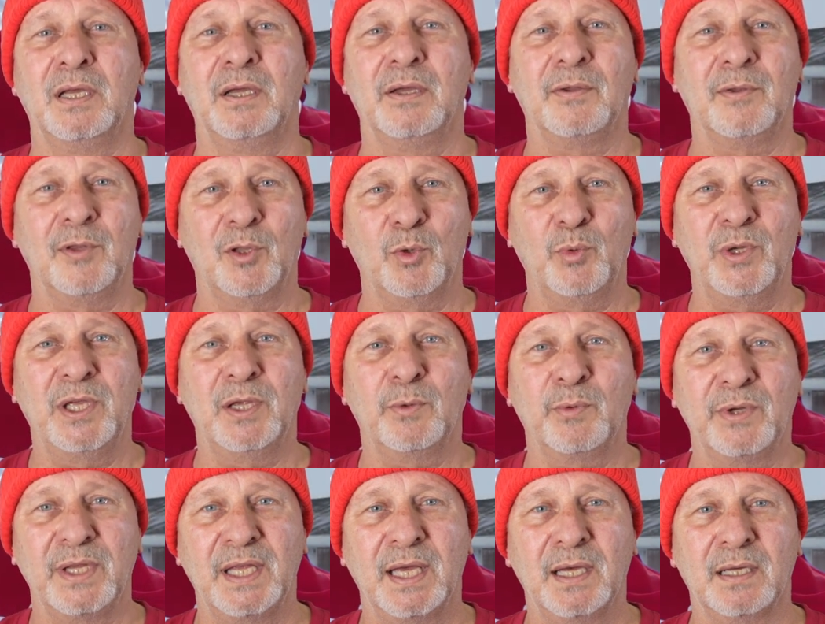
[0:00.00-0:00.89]
Louis
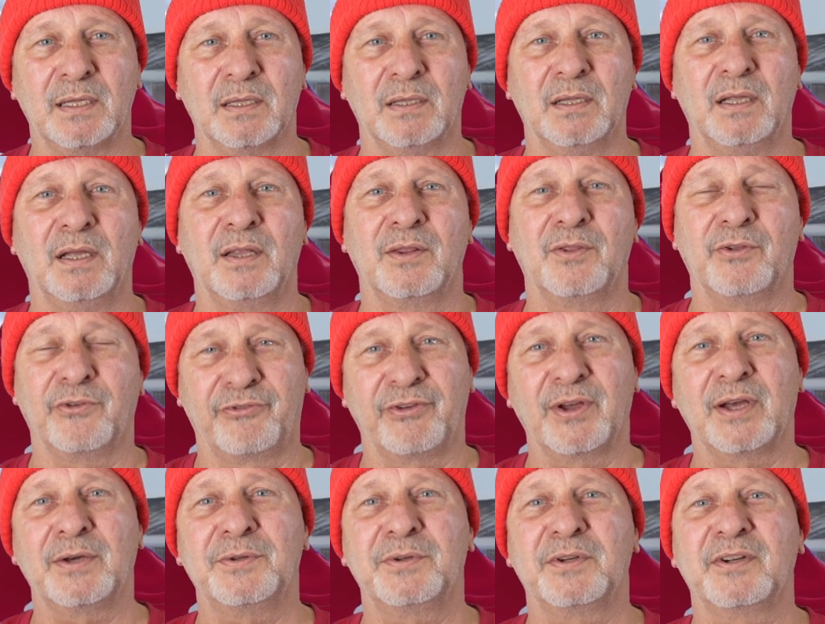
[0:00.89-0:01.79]
Riel, the
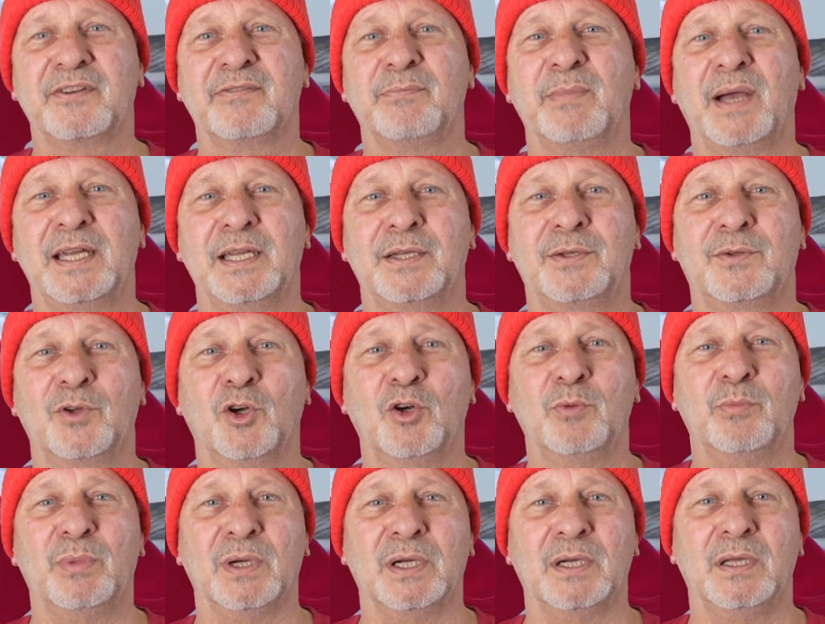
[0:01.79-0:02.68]
founder of
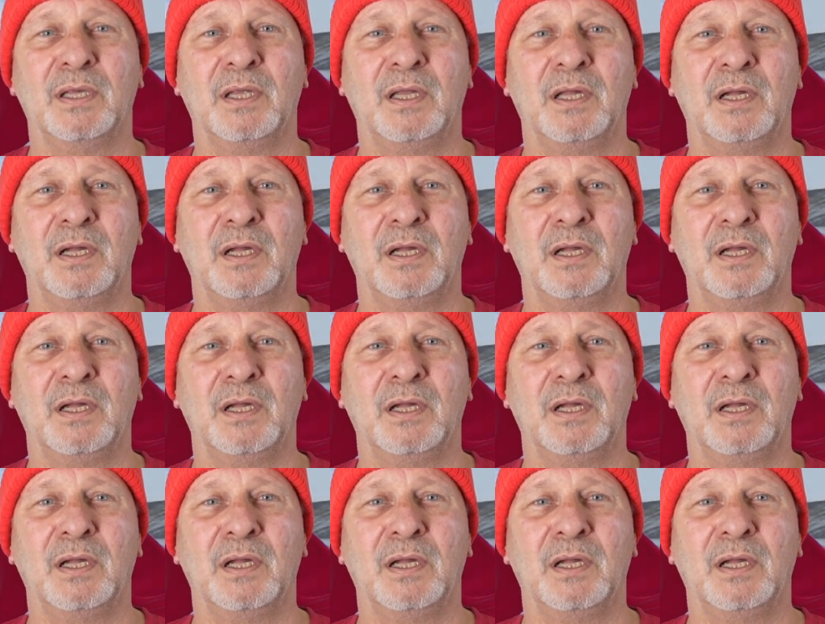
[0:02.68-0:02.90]
Manitoba,